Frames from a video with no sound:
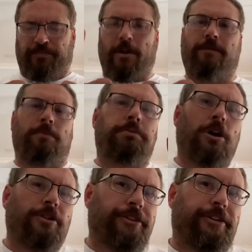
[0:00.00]
of the
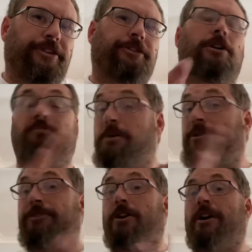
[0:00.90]
policies of both
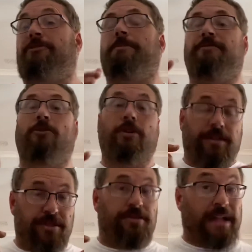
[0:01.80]
sides before you
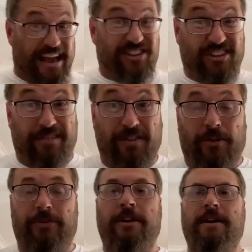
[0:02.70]
actually vote.